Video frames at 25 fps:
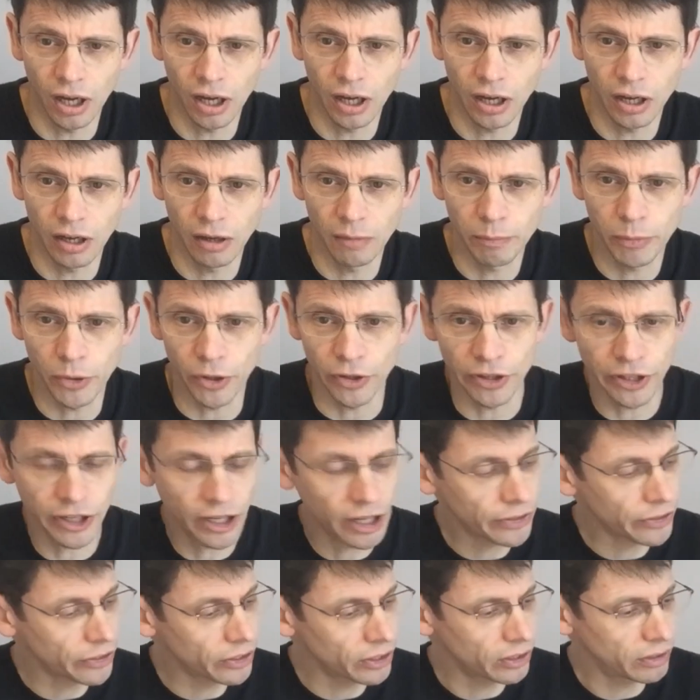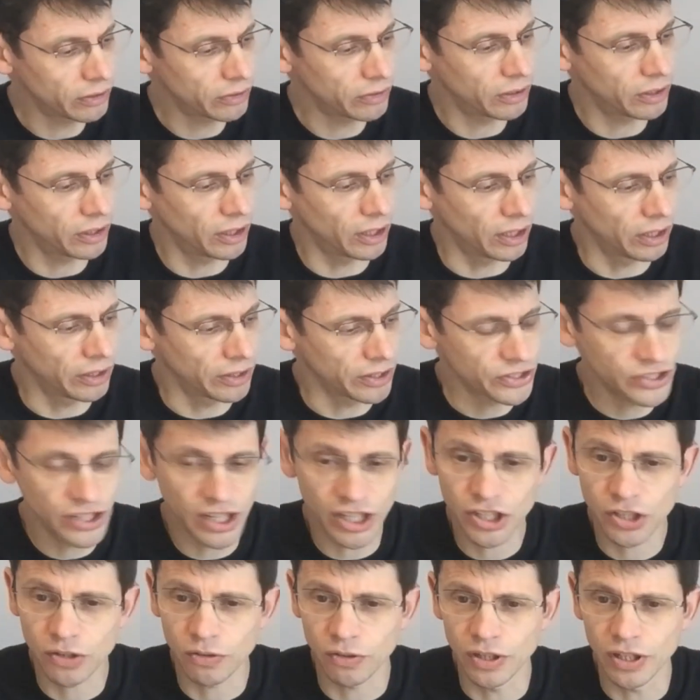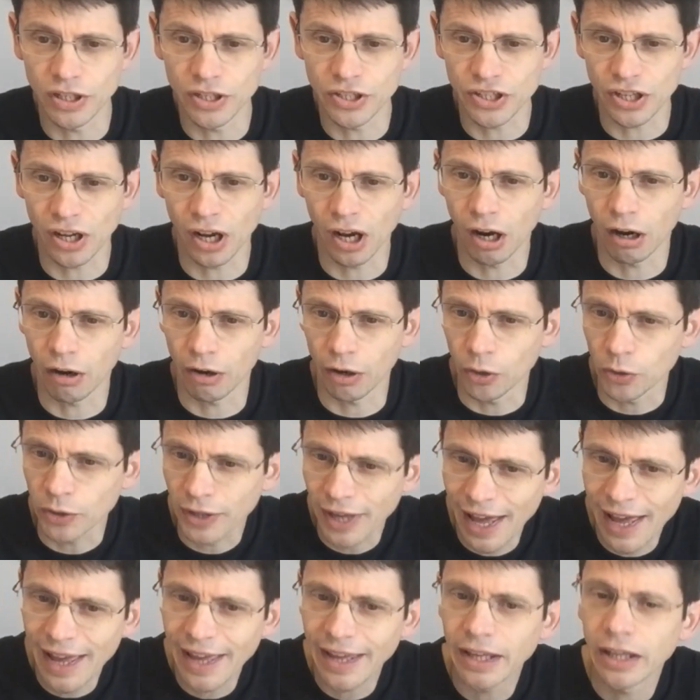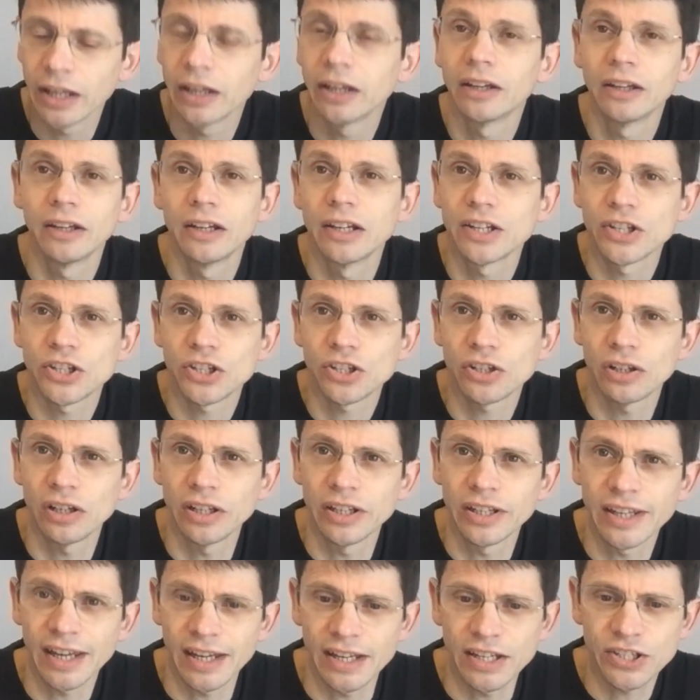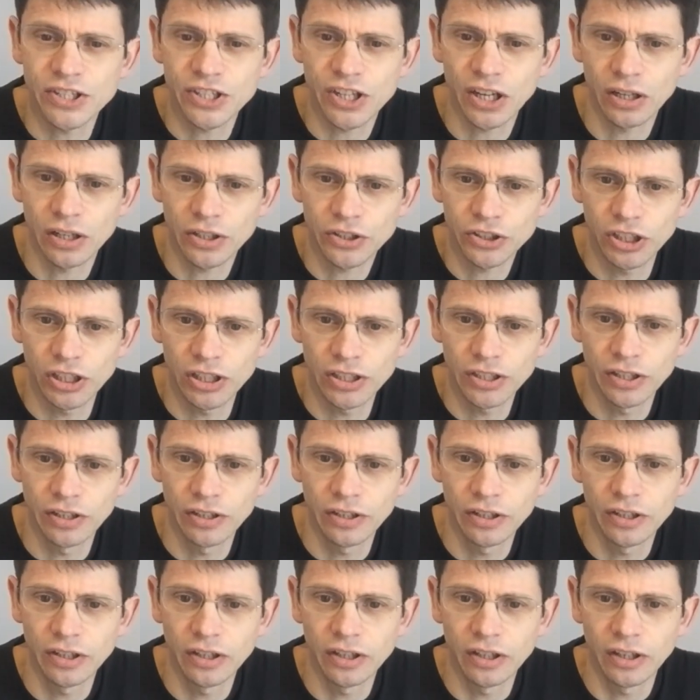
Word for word: but the other accessories are okay. Certainly get you started.